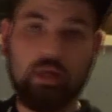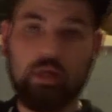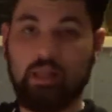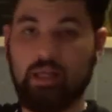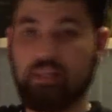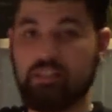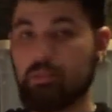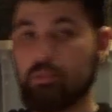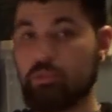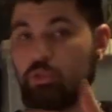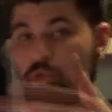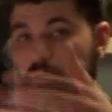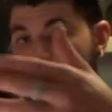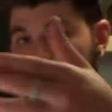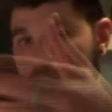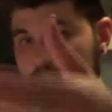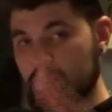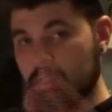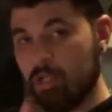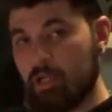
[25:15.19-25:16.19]
Like some of you
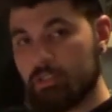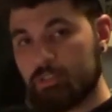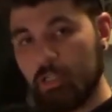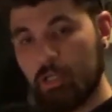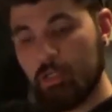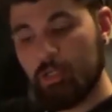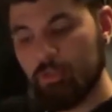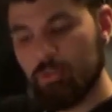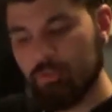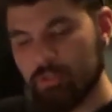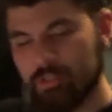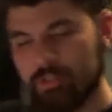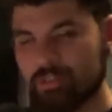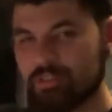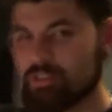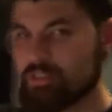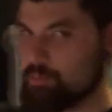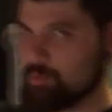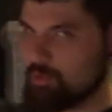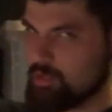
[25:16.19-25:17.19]
guys are nocturnal and
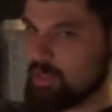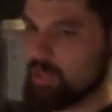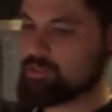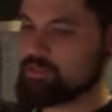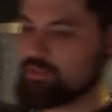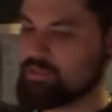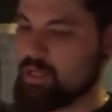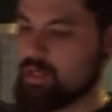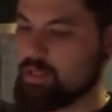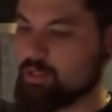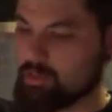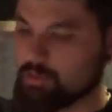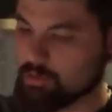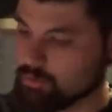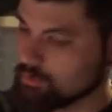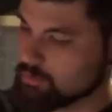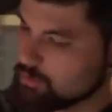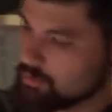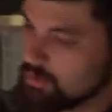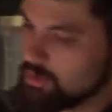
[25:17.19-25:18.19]
some of you guys are diurnal.